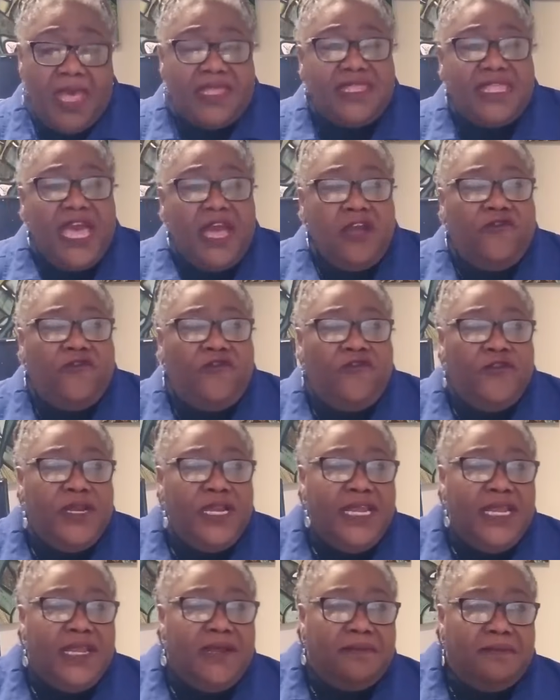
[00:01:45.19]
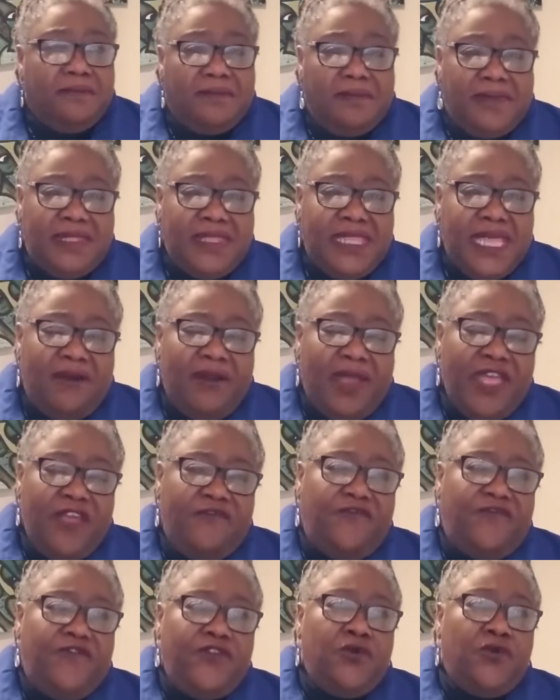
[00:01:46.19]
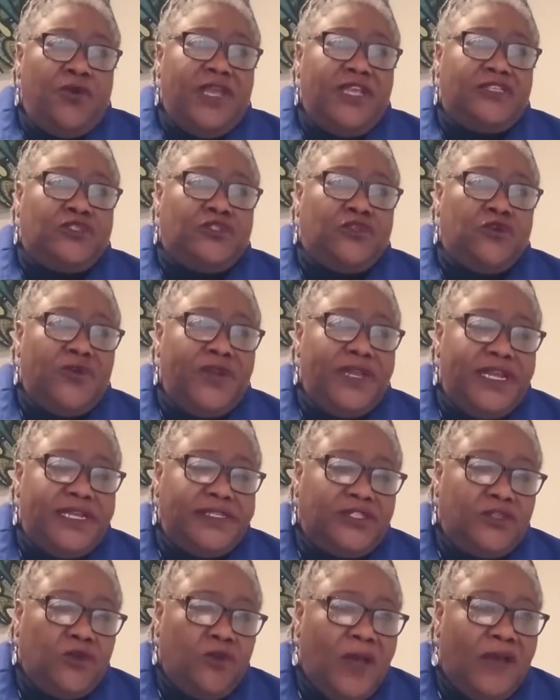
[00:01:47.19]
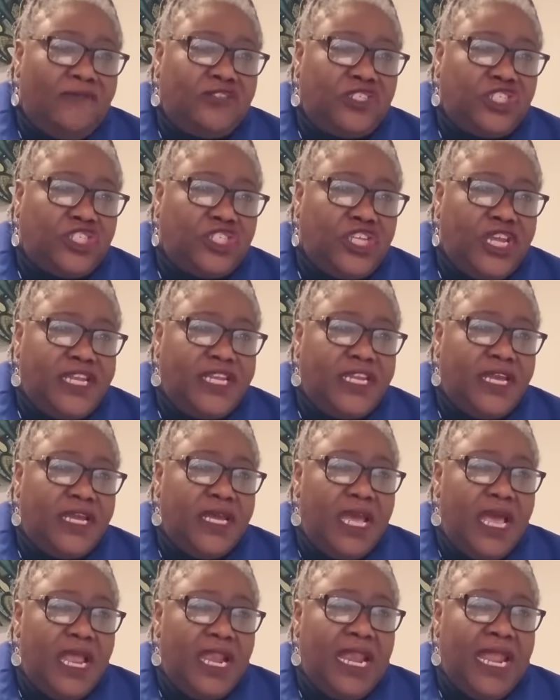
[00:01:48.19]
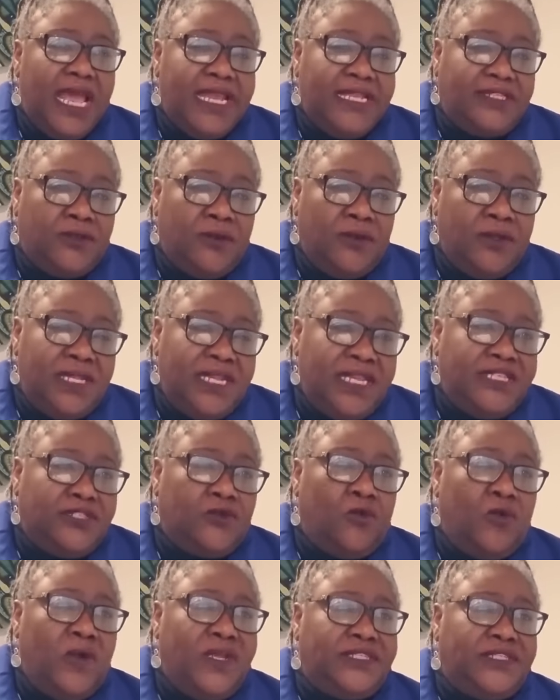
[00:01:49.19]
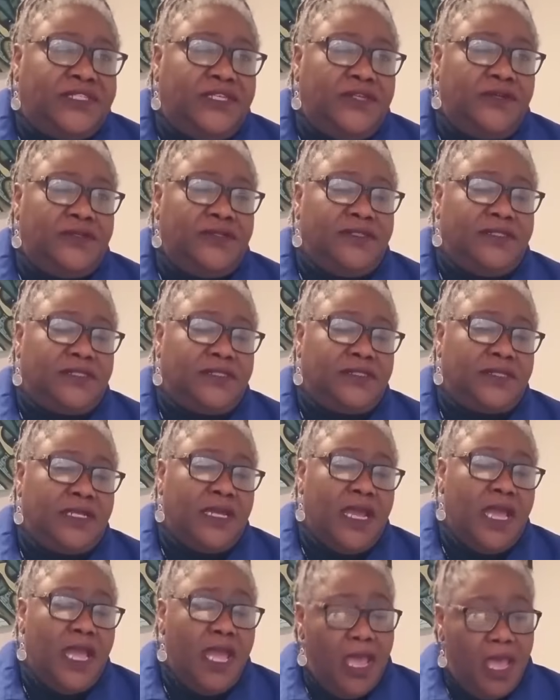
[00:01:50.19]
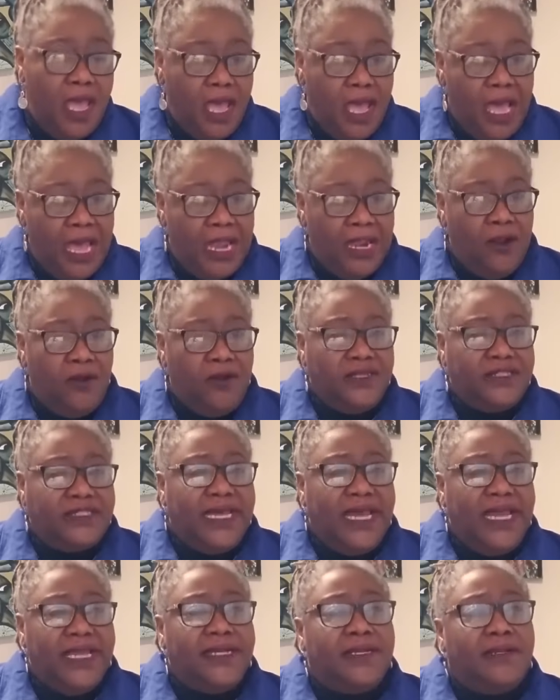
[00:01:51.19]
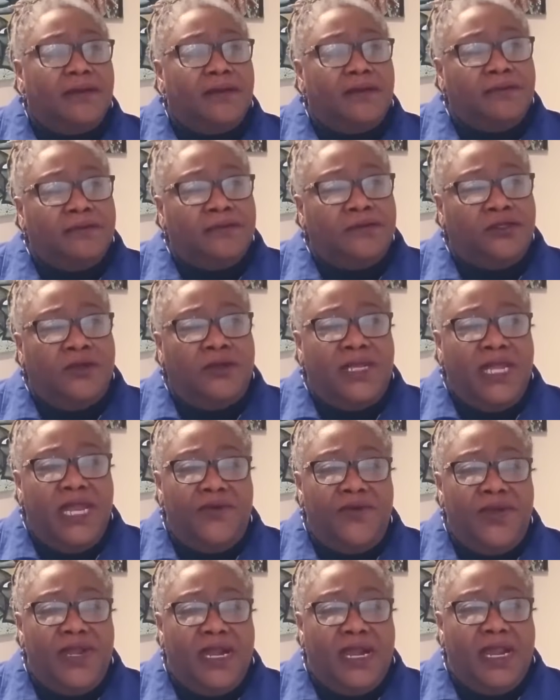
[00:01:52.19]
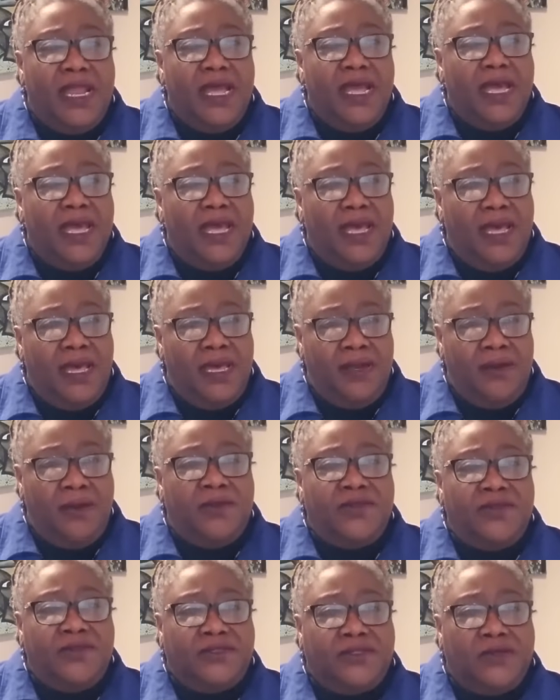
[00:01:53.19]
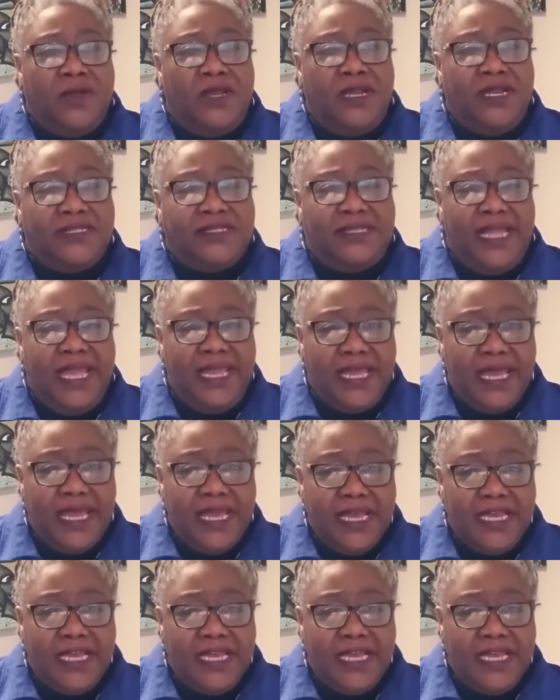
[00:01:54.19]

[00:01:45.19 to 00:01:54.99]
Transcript: Thankfully, there are a few historians who have shed light on these questions. Alongside John Henry Clark and other scholars like